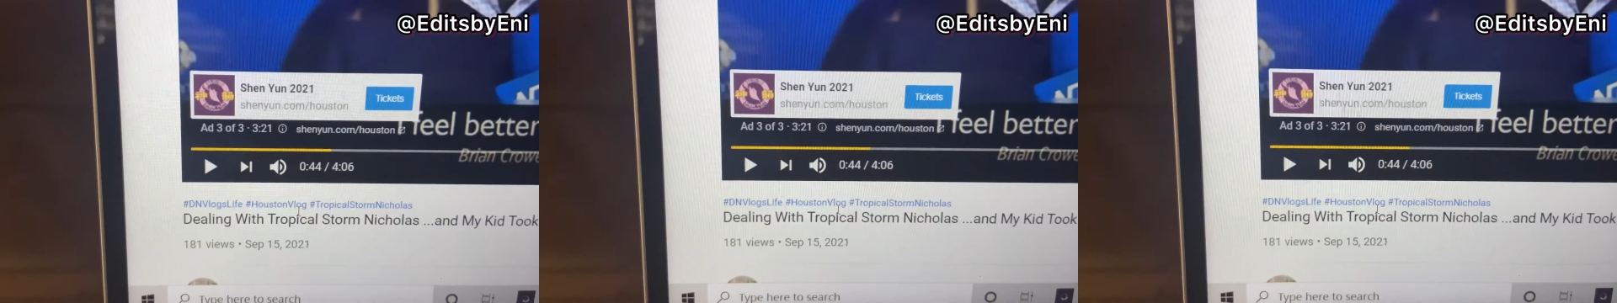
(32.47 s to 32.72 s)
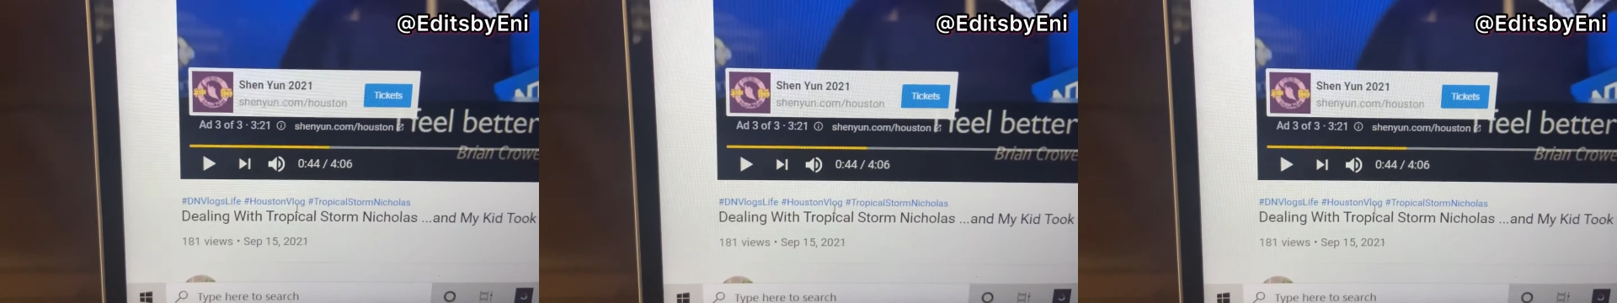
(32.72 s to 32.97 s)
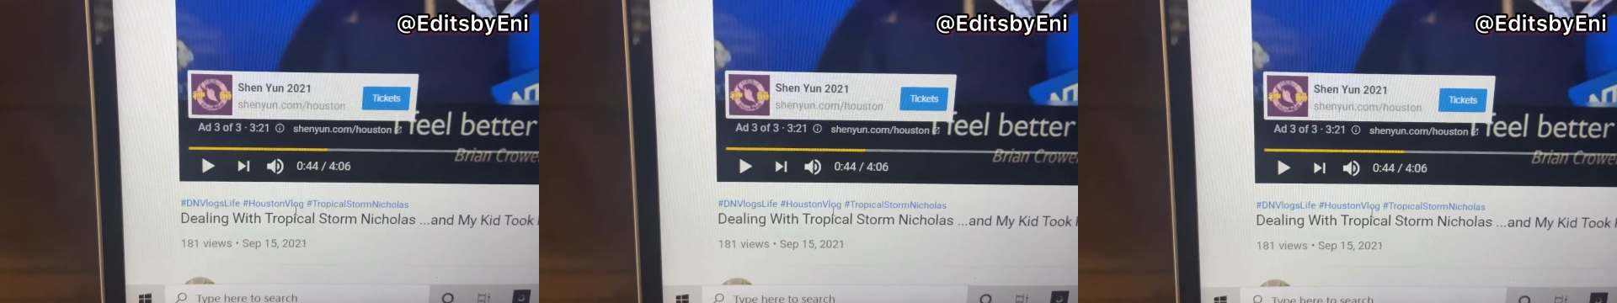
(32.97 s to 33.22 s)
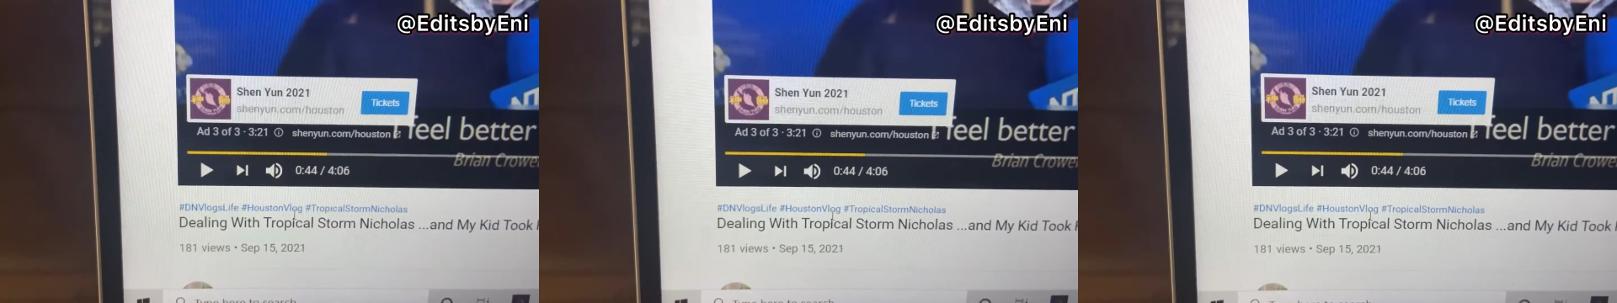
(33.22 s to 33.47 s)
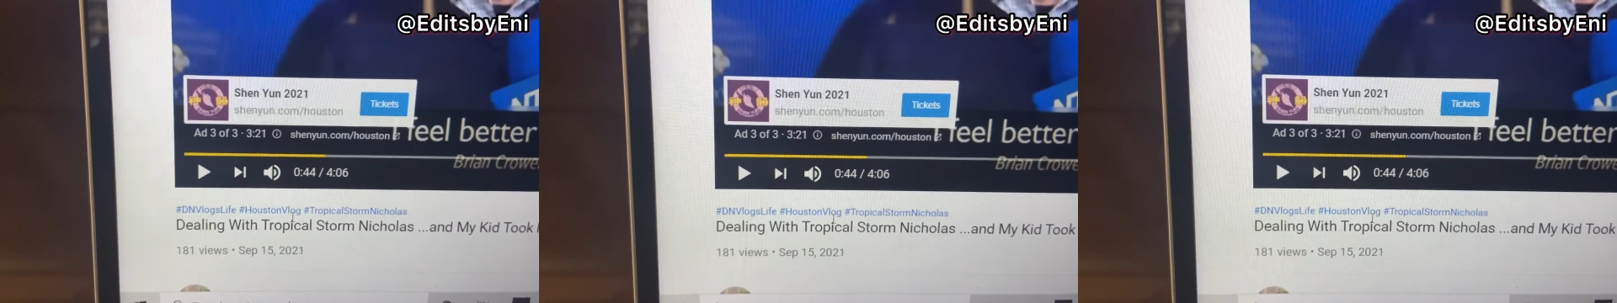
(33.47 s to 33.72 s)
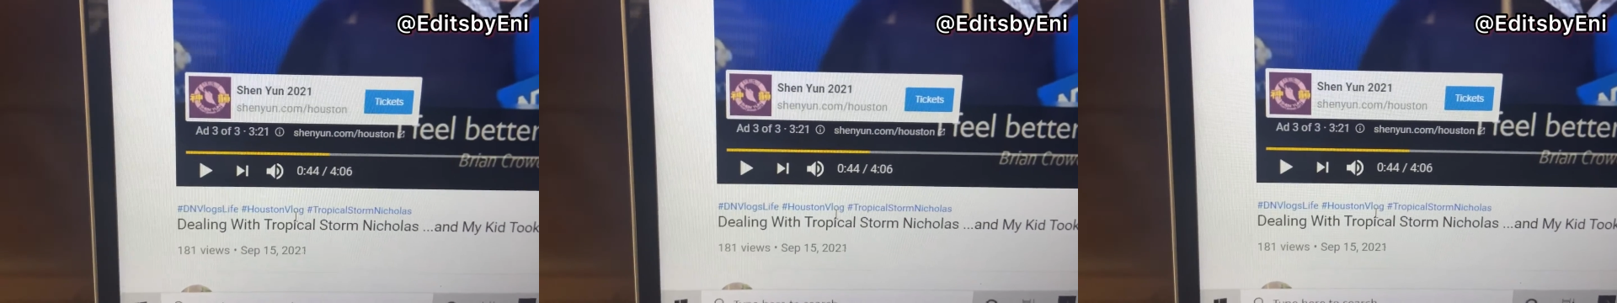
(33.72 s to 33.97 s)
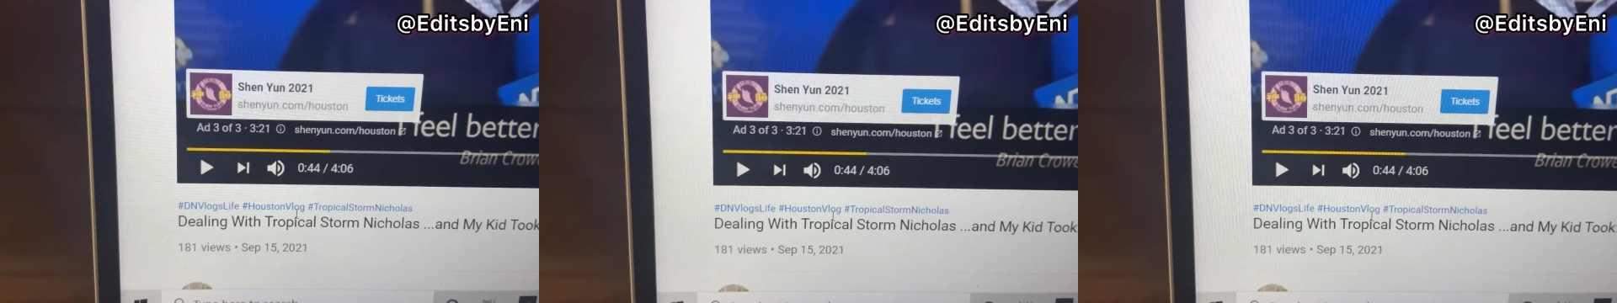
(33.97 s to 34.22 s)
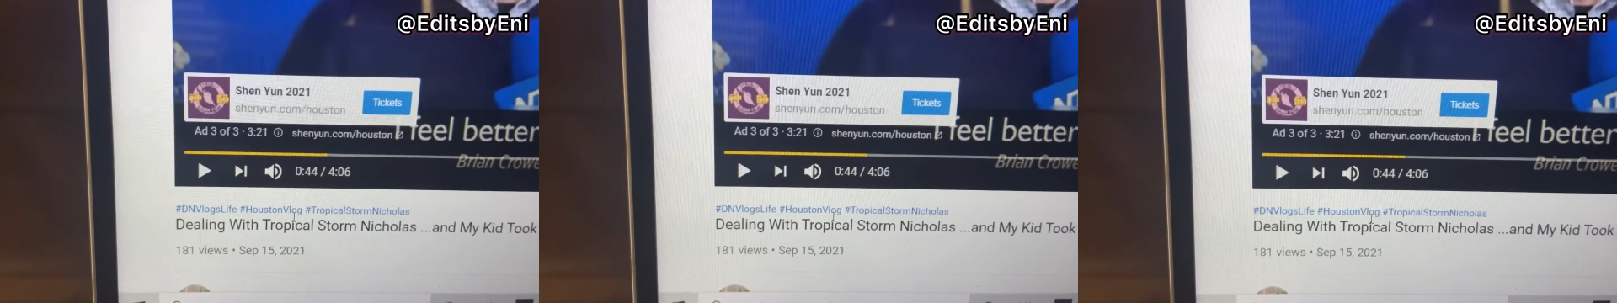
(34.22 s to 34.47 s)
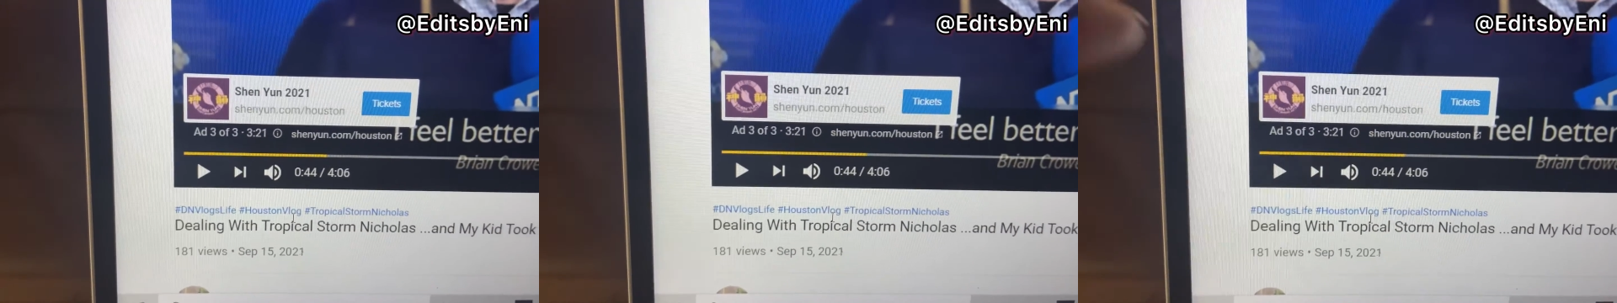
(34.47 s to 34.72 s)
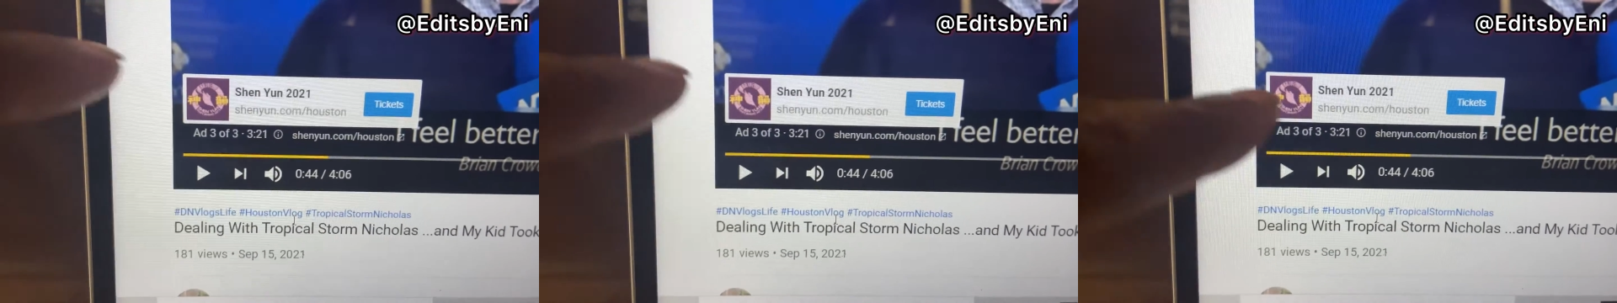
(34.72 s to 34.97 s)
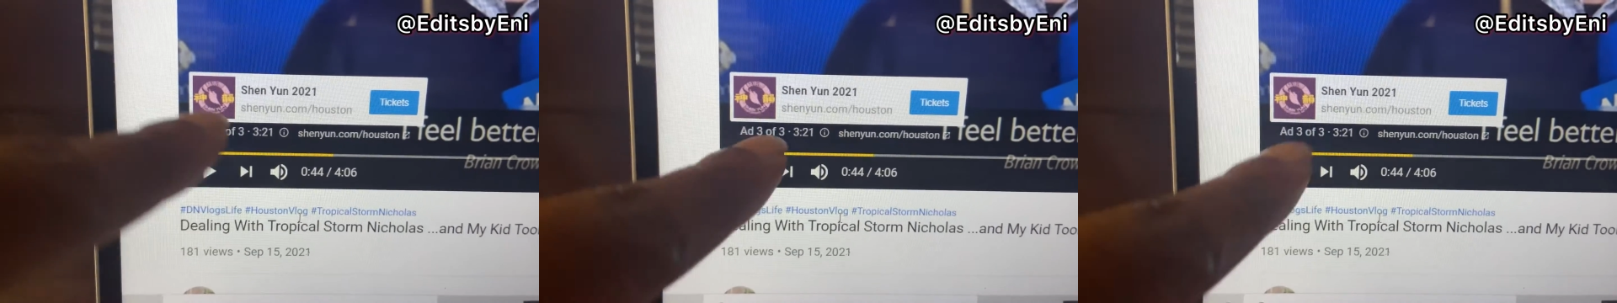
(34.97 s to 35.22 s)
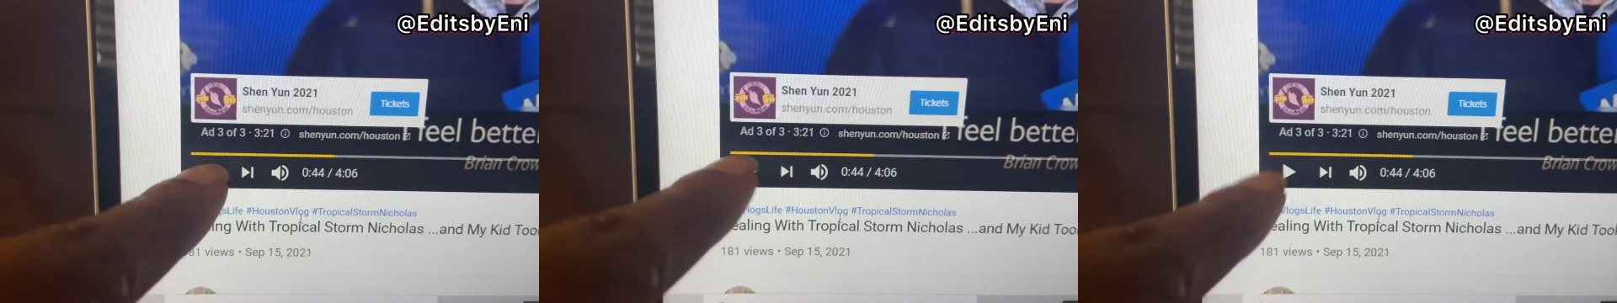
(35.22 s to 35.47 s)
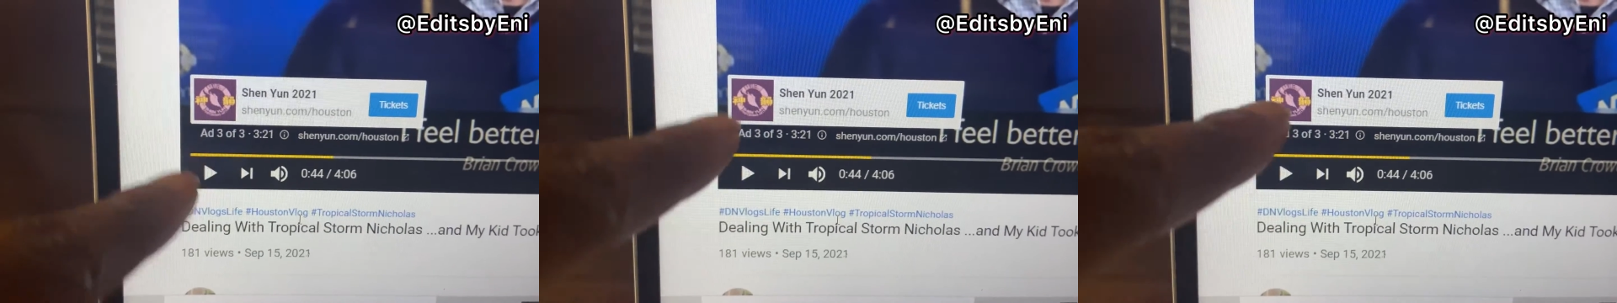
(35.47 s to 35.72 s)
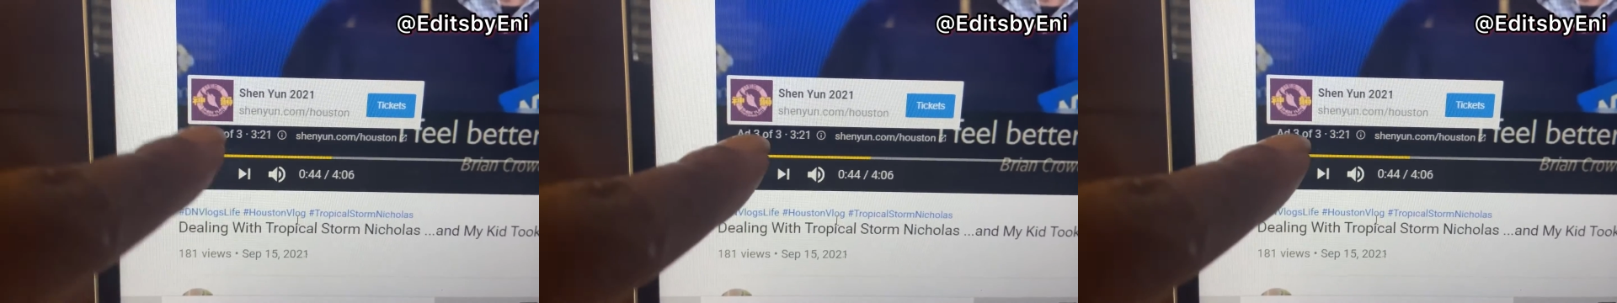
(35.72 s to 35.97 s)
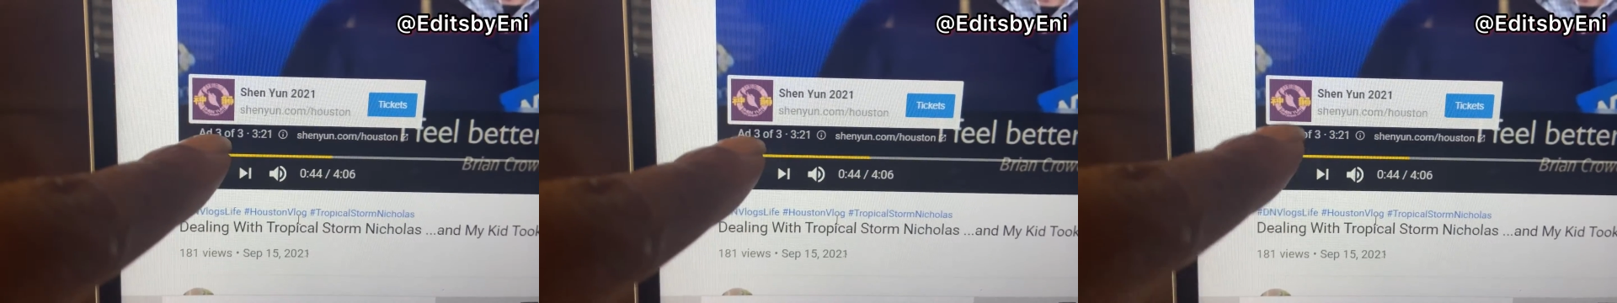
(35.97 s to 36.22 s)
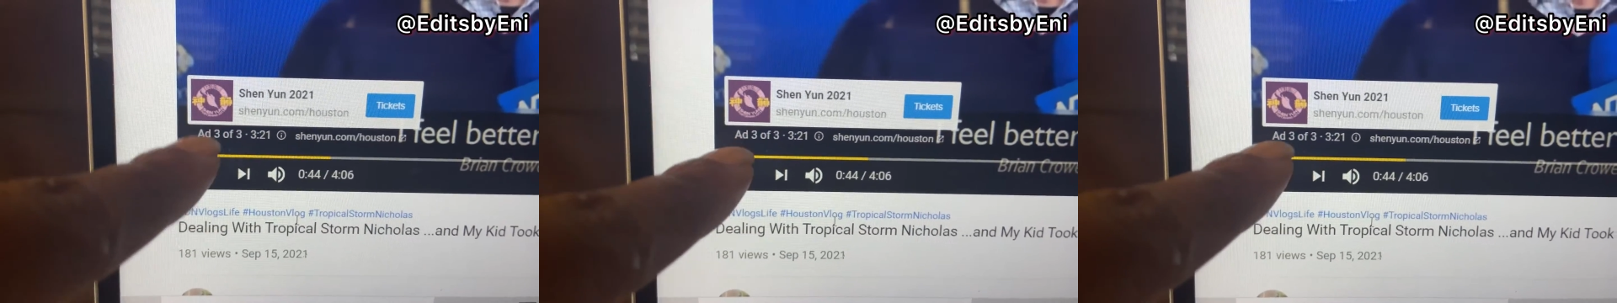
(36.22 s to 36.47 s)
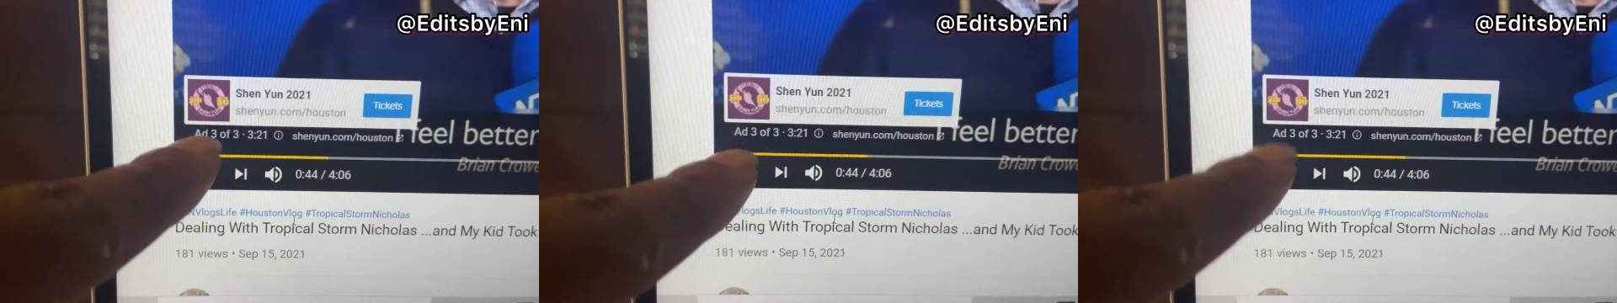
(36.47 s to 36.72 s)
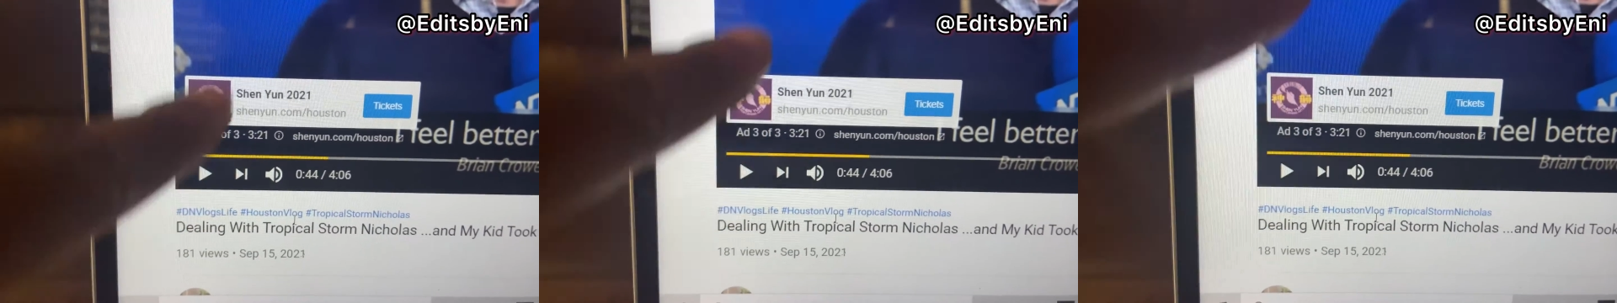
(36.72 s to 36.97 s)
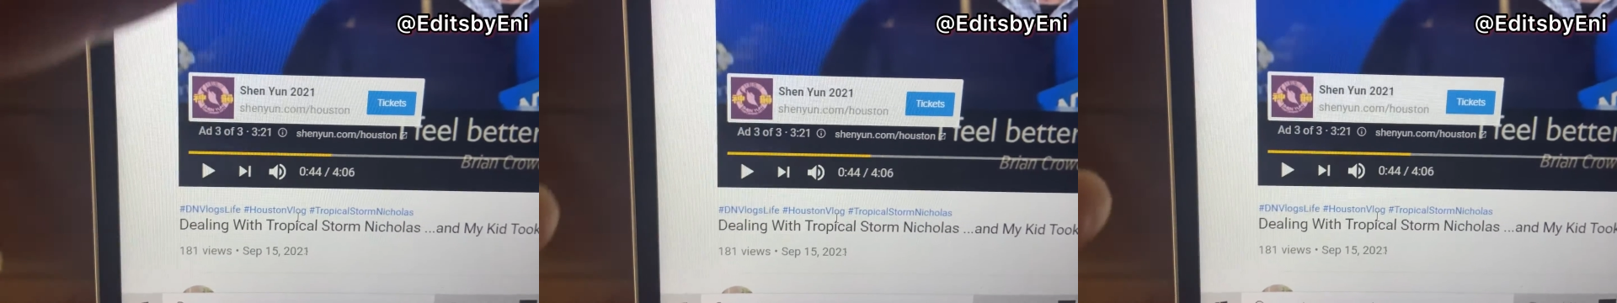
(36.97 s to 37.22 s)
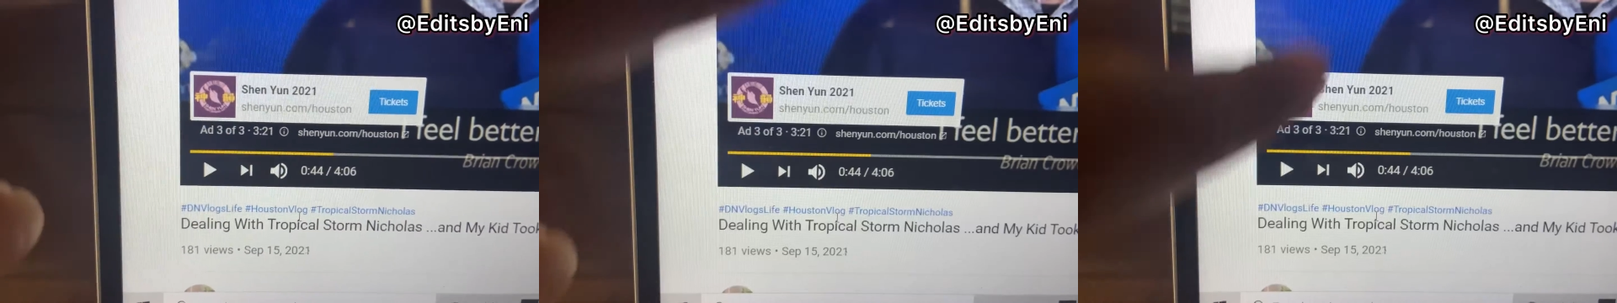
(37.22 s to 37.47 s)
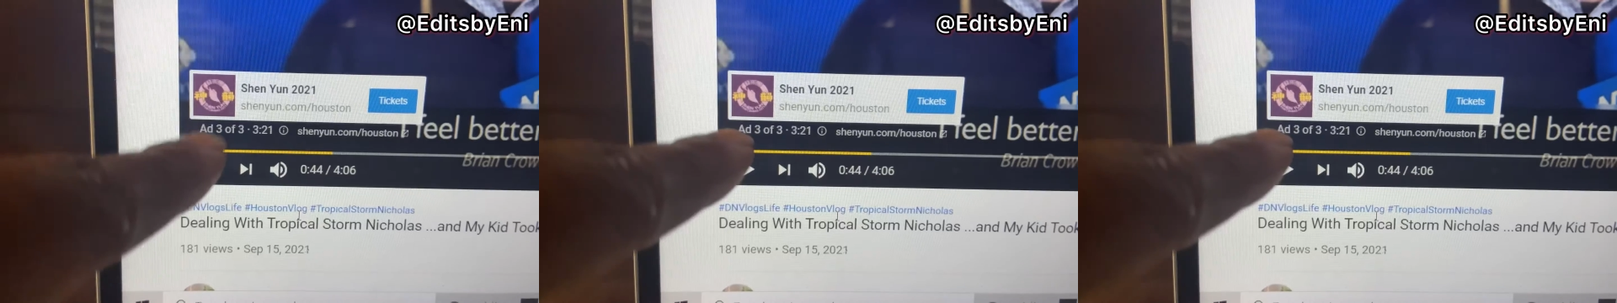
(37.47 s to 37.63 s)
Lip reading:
Nobody's mouth can be seen.